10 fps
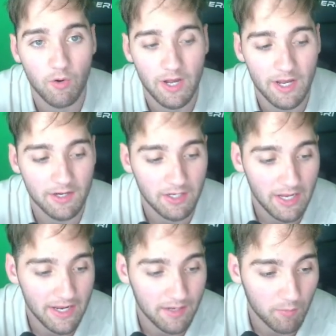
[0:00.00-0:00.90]
ahead
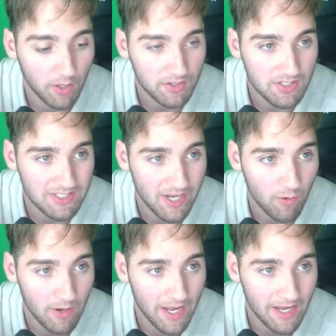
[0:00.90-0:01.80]
and mark this
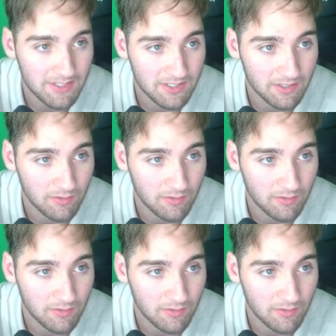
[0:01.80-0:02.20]
out as